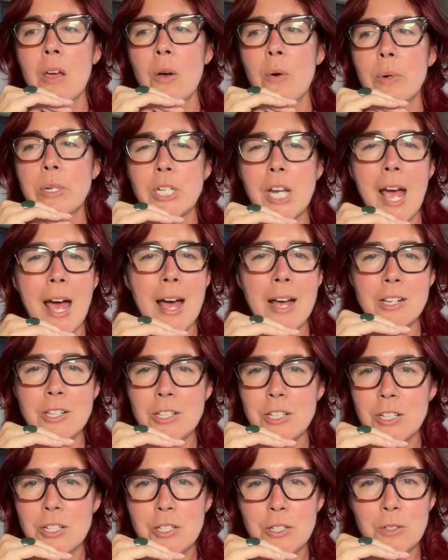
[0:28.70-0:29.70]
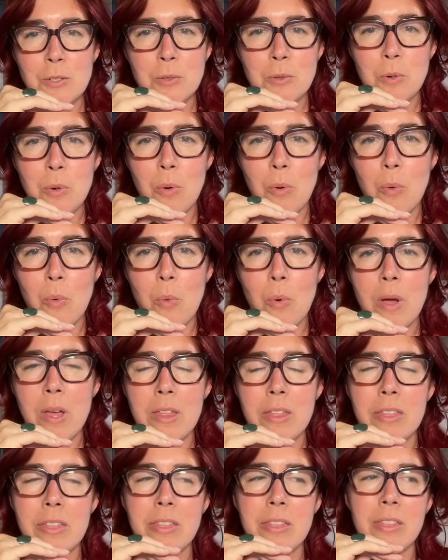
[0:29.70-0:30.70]
which has to do
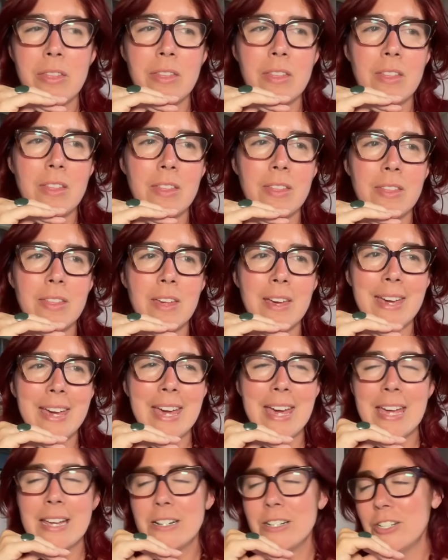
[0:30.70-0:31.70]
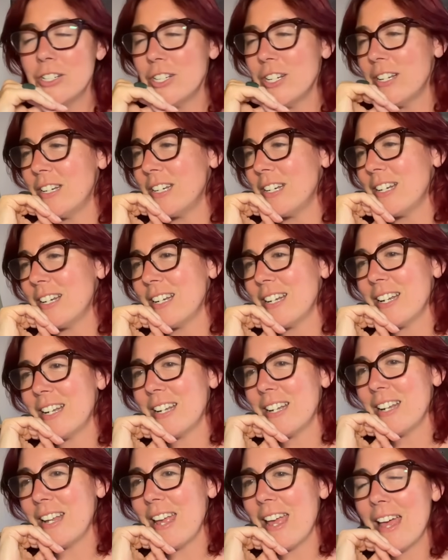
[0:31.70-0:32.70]
with the ancient
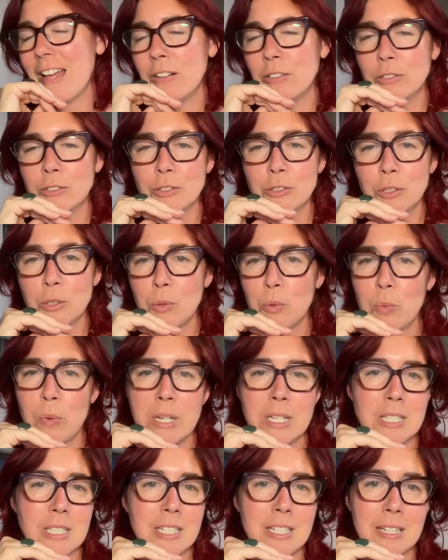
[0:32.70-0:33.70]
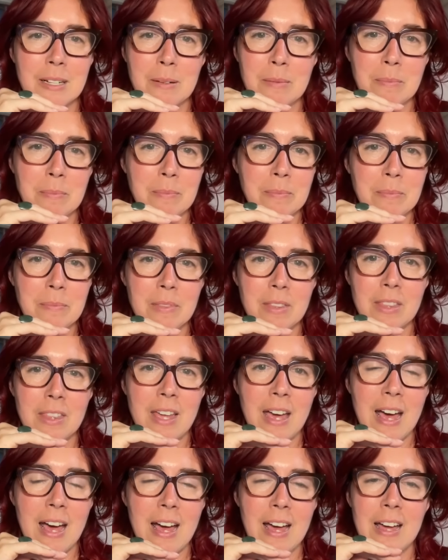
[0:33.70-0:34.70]
elder wisdom
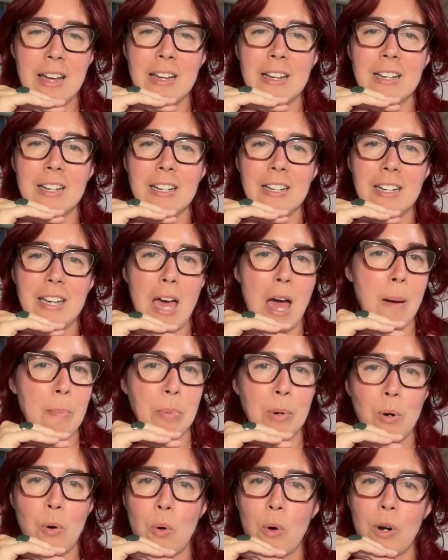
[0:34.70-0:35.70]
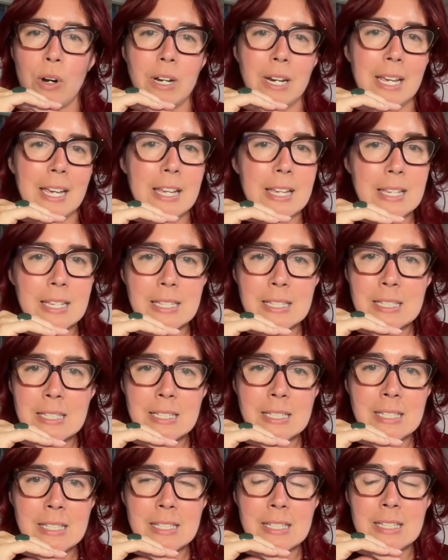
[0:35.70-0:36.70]
that Capricorn
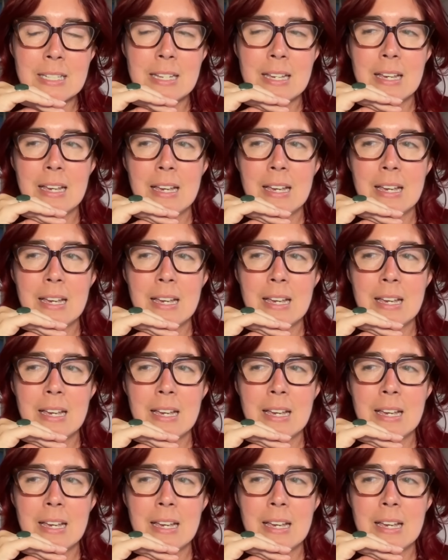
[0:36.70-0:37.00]
is,